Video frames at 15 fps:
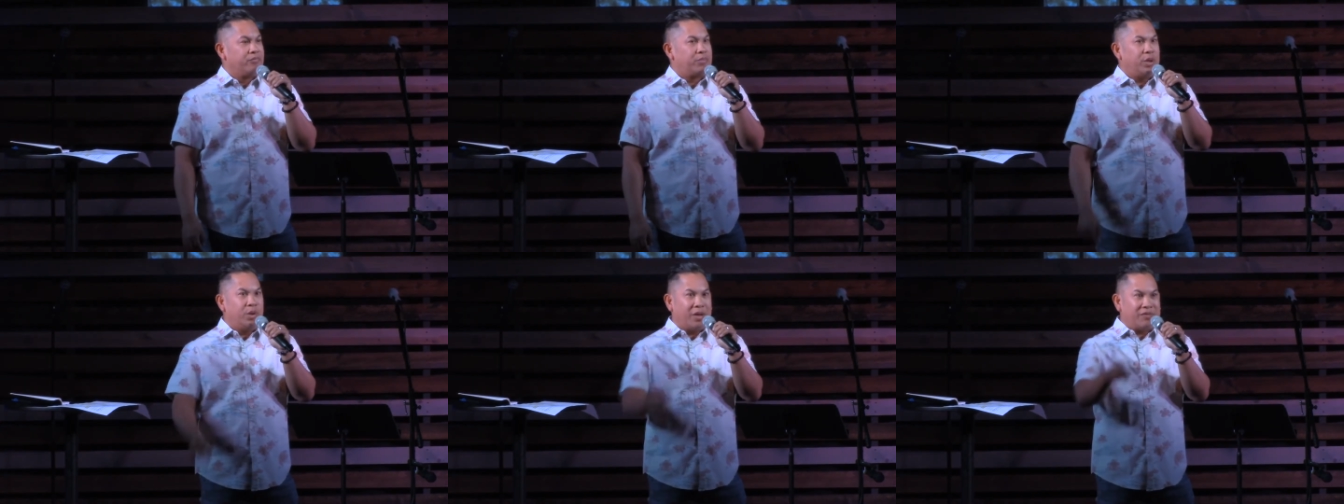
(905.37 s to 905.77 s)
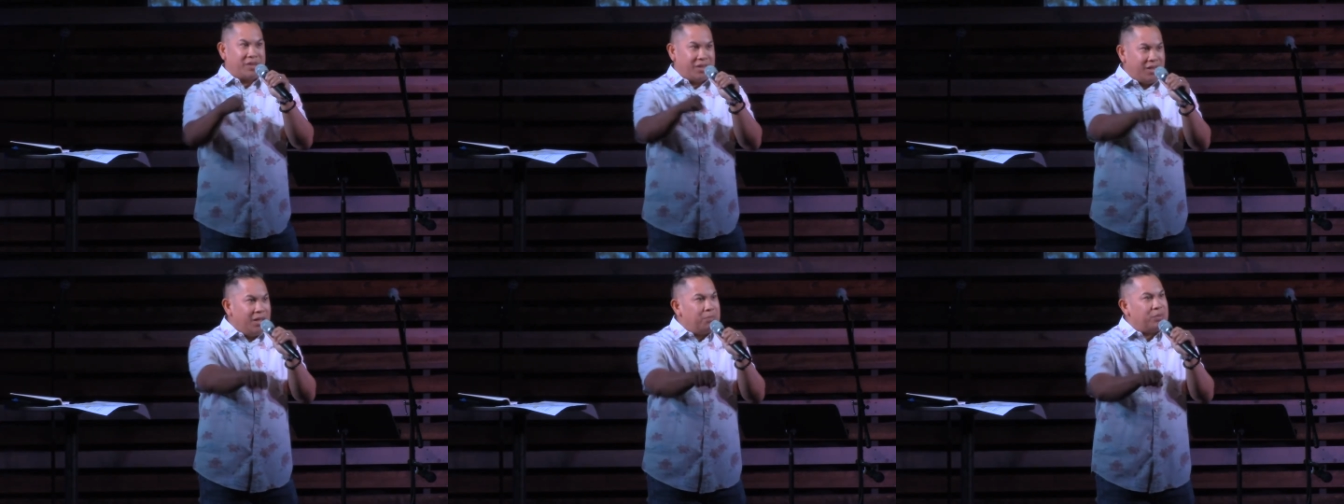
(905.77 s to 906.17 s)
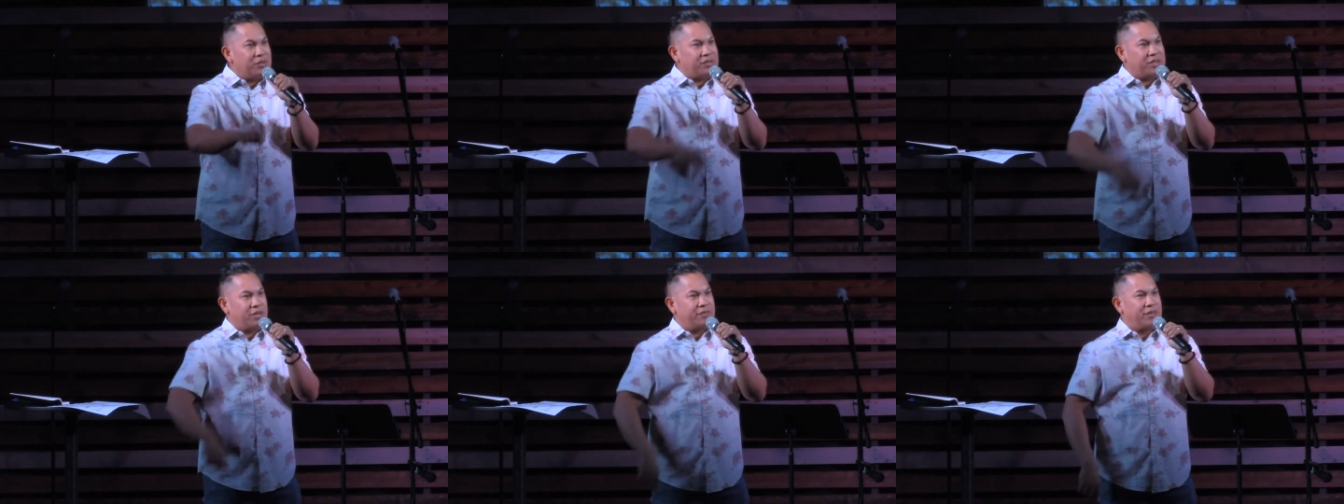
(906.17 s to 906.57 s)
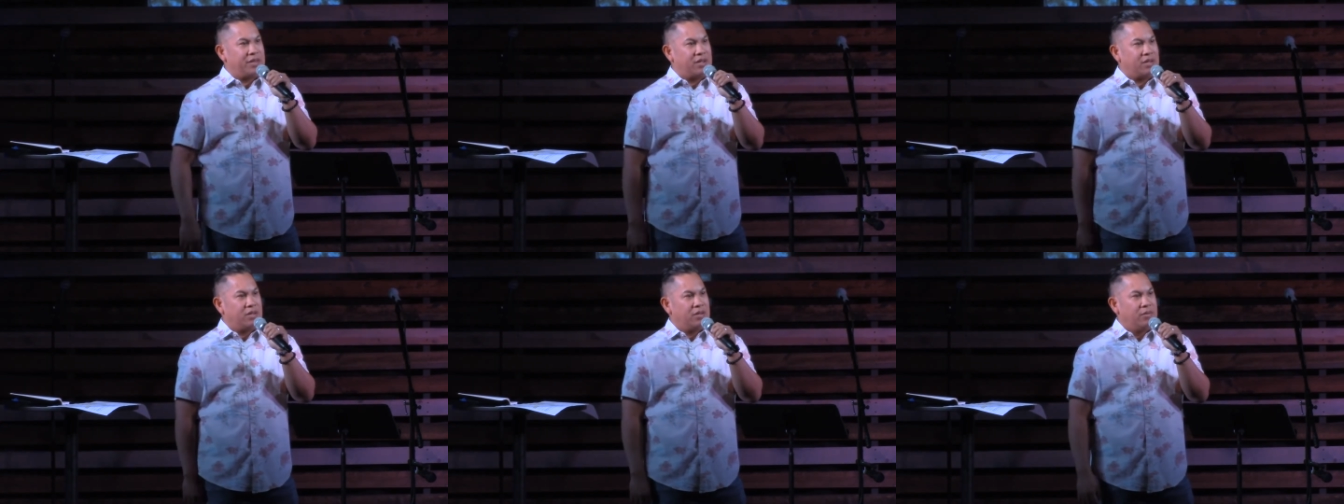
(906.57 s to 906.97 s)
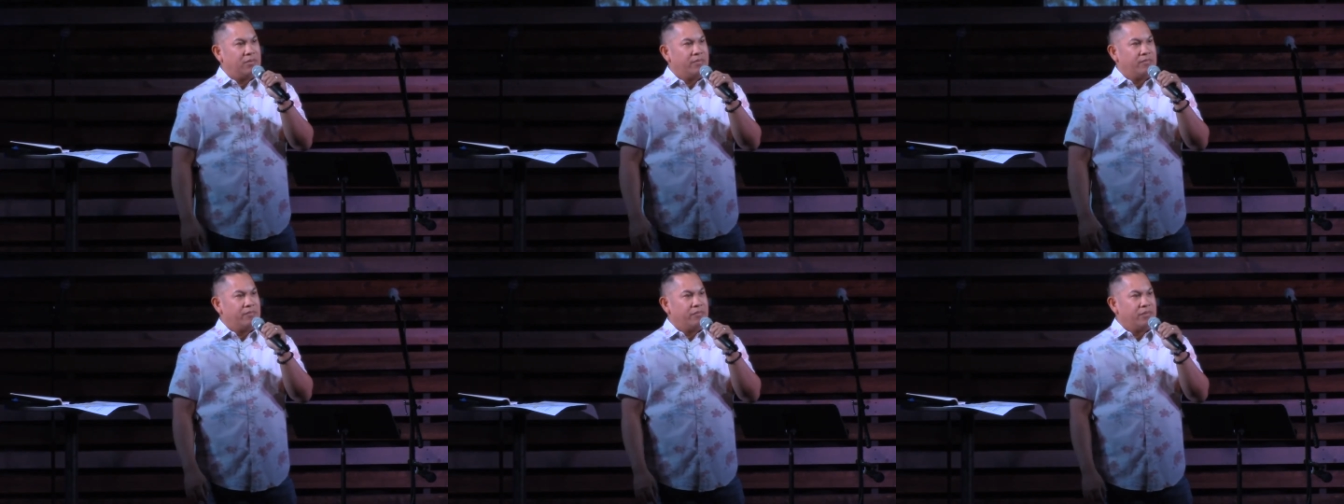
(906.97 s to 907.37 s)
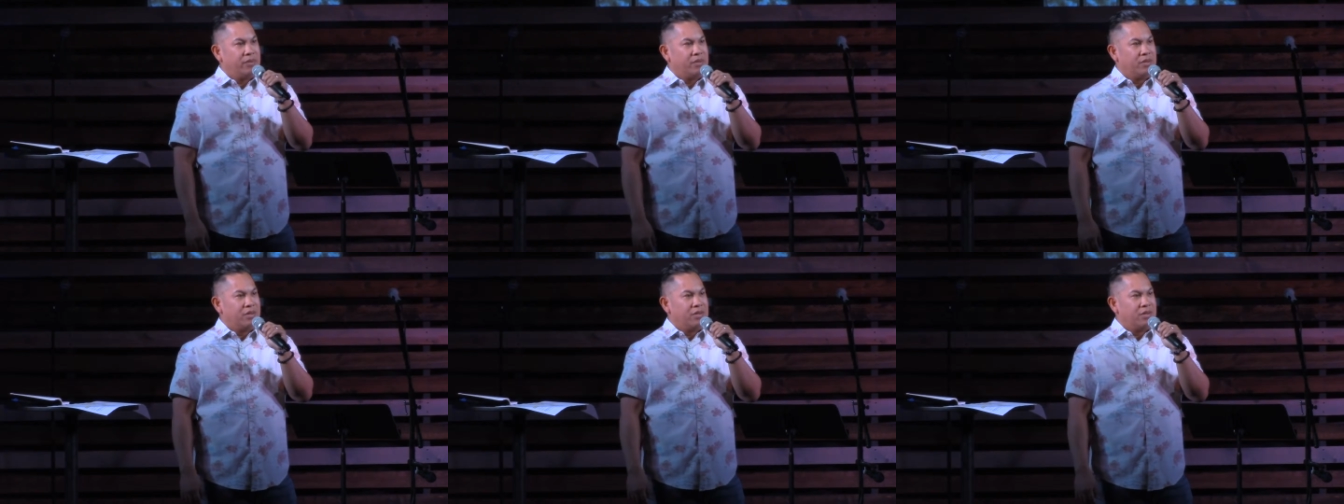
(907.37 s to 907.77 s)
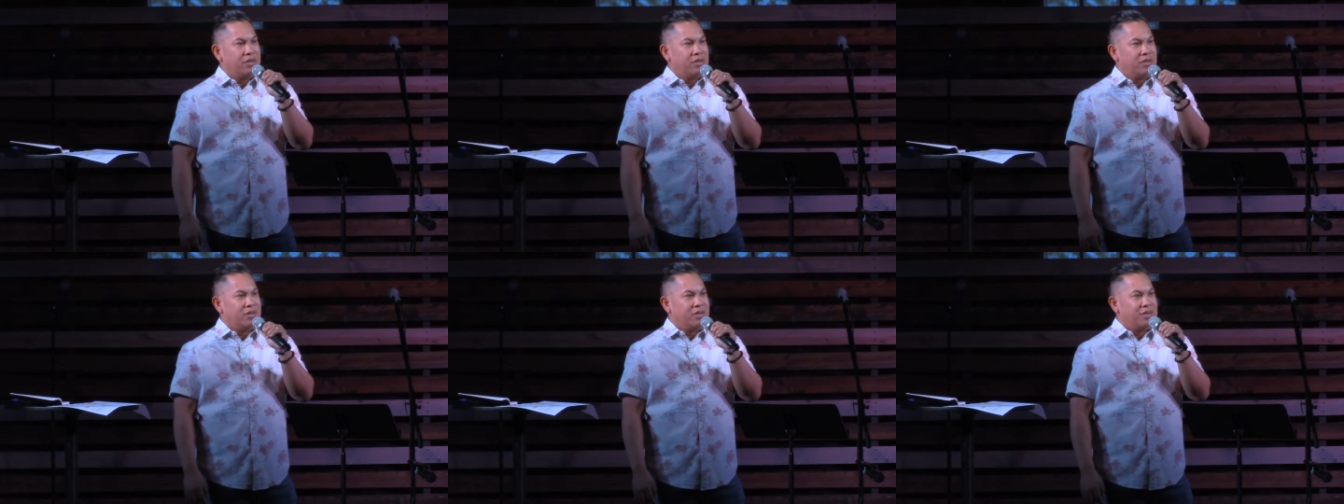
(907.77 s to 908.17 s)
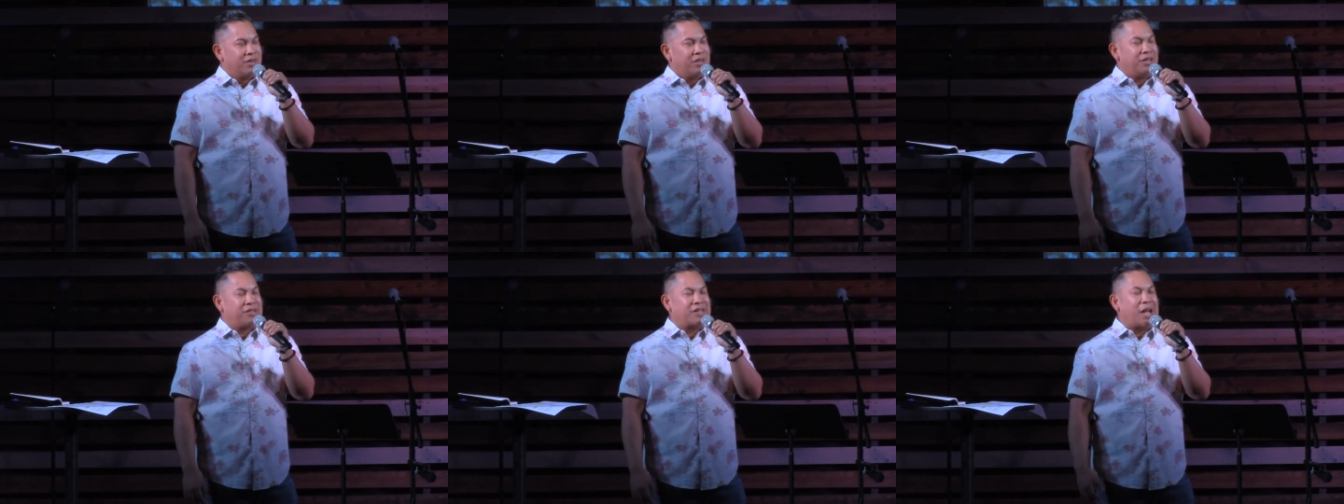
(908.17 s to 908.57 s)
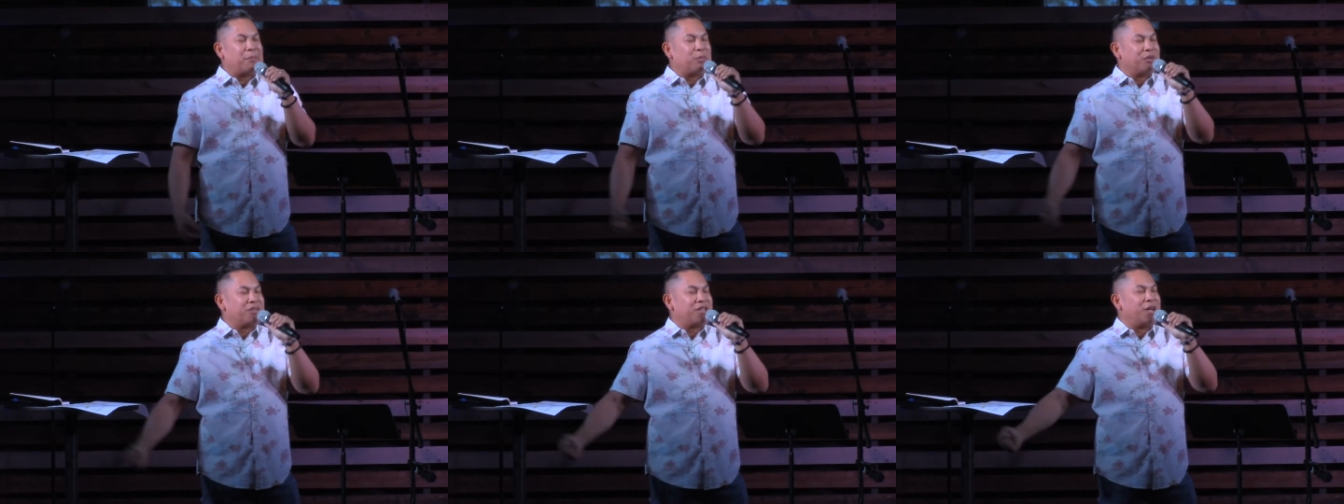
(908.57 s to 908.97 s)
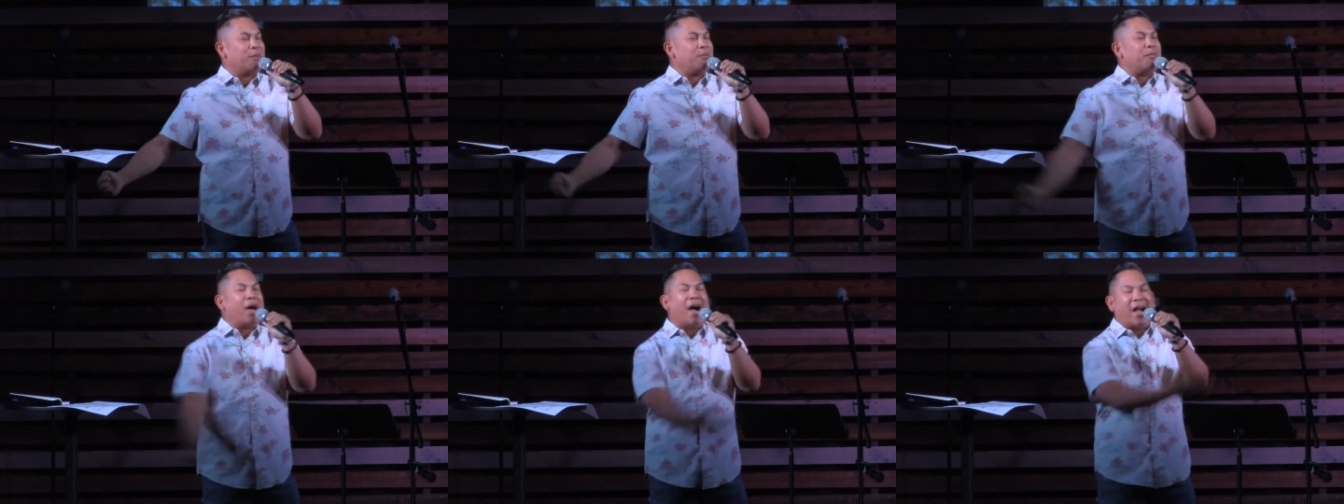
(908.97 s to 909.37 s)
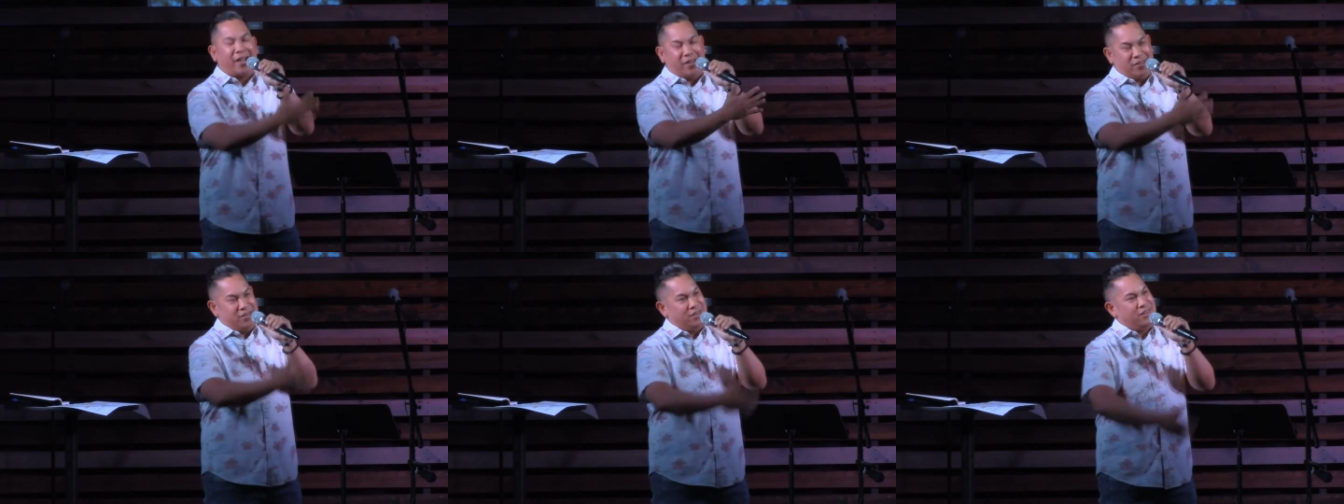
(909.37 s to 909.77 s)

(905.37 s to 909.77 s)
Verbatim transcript: But you have to keep yourself there. The disciples come back